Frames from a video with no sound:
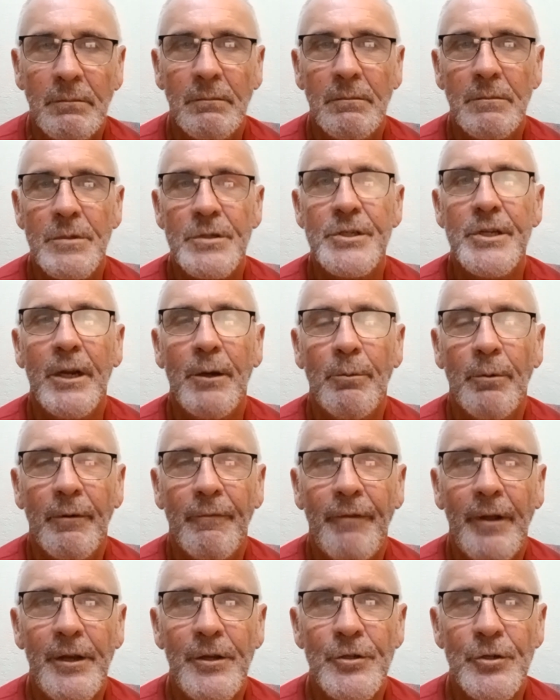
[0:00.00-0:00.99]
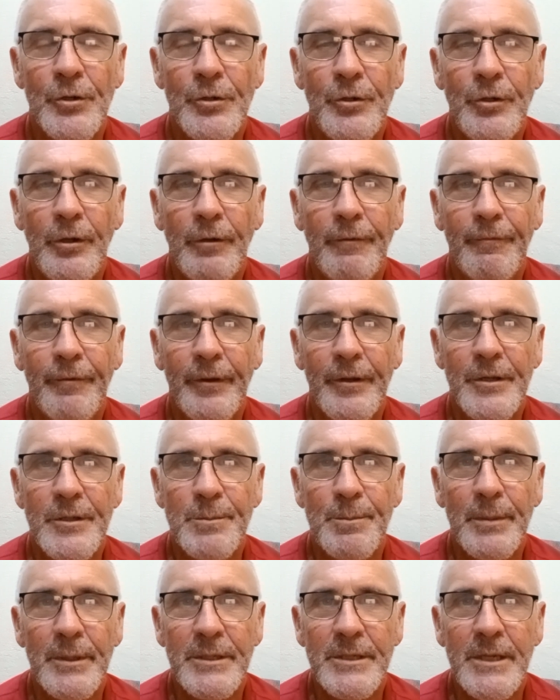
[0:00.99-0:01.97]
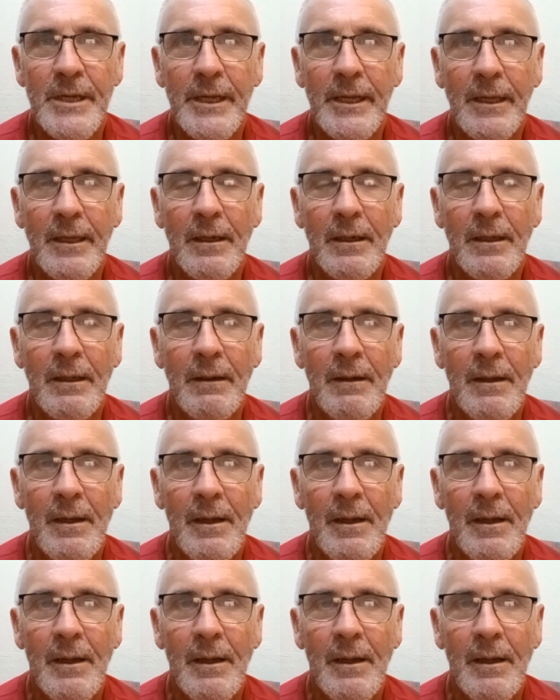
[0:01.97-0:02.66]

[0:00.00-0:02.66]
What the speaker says: seek revenge on you for this particular